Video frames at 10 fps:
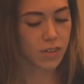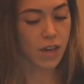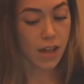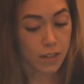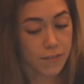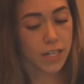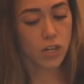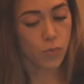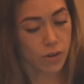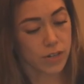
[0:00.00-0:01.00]
Elevating
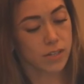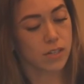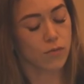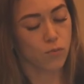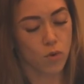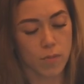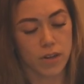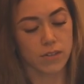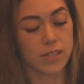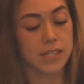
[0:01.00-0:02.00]
awareness of role
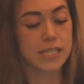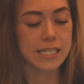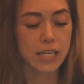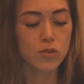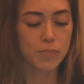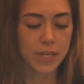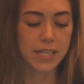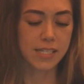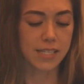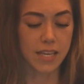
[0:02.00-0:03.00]
models is the single
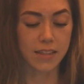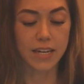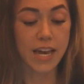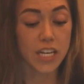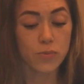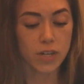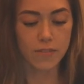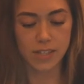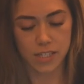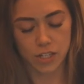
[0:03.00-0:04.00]
biggest thing that any one
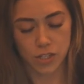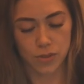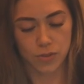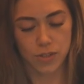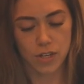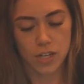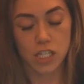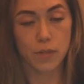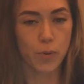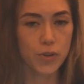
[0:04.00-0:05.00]
of us can do to
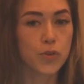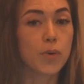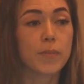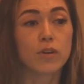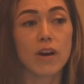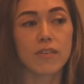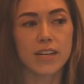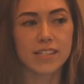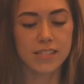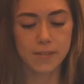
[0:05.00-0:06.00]
support the women around
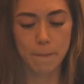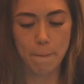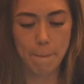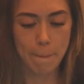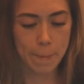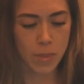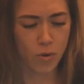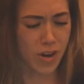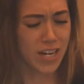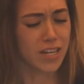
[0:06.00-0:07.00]
us,
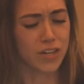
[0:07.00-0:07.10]
or any